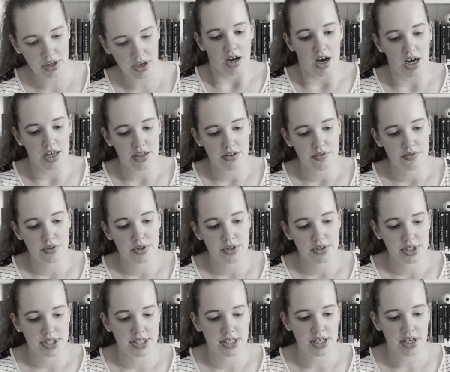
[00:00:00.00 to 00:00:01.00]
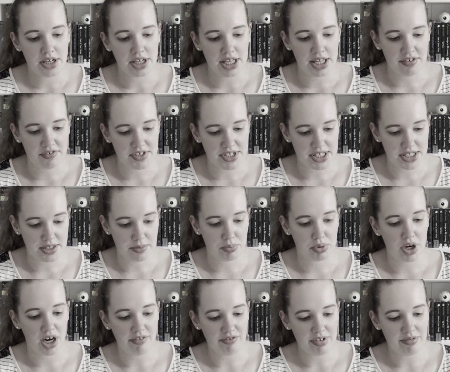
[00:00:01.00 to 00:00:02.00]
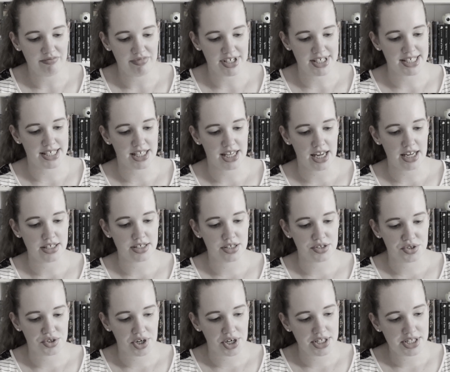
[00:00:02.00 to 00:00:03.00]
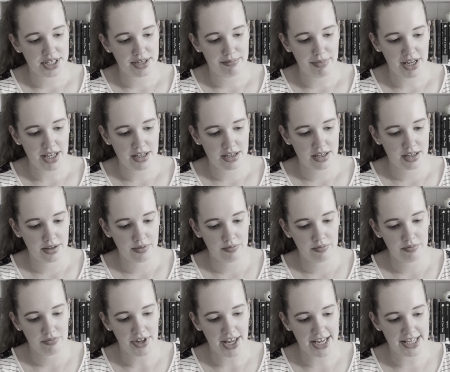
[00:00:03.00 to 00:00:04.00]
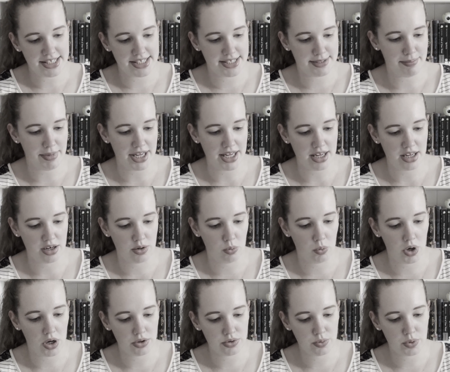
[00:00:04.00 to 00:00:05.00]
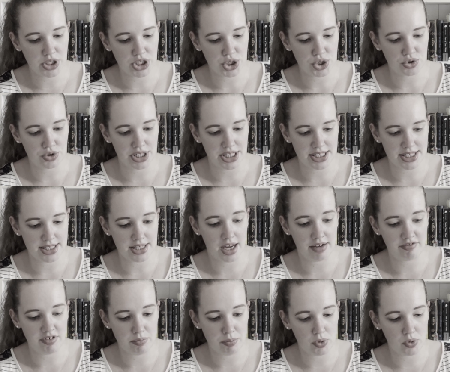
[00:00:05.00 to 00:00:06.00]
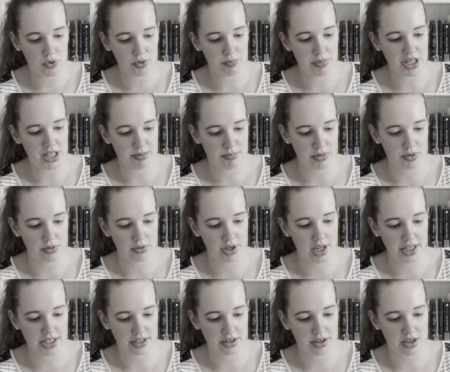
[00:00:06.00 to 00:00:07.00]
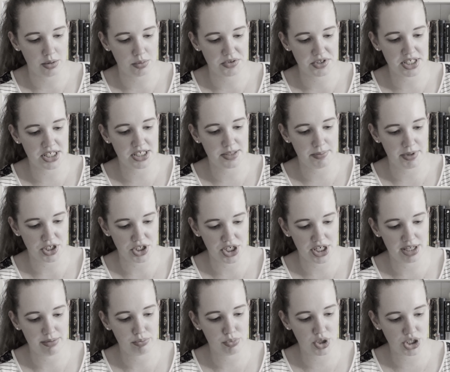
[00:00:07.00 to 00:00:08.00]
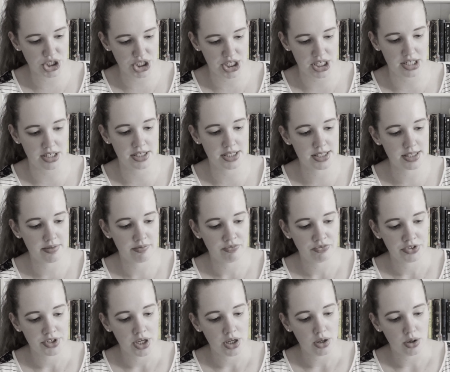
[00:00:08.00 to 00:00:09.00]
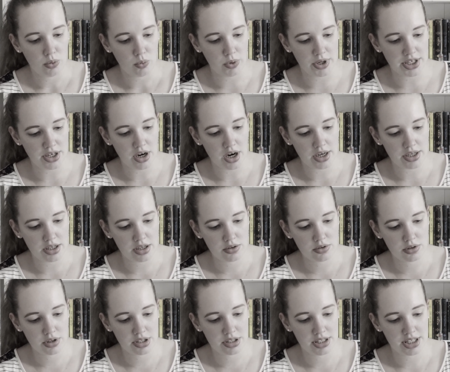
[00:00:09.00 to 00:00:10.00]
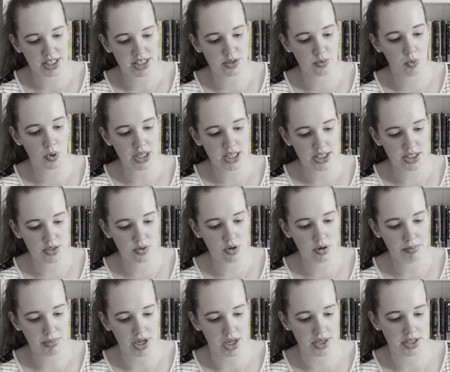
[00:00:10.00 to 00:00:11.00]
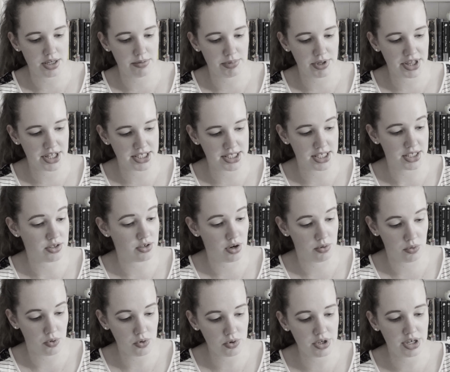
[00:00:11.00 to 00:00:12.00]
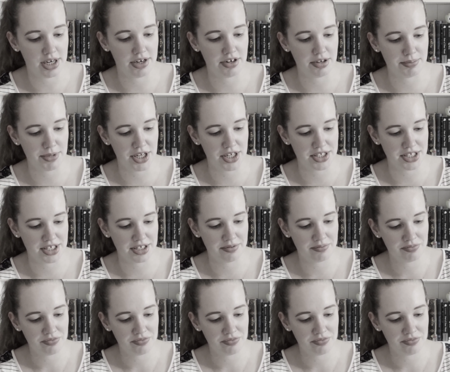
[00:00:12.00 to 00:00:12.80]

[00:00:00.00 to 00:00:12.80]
Io uses her gifts as a private investigator, trying to make ends meet in a world which treats other-born people like her with suspicion and prejudice. When Io is witness to a murder, but this is no ordinary murder.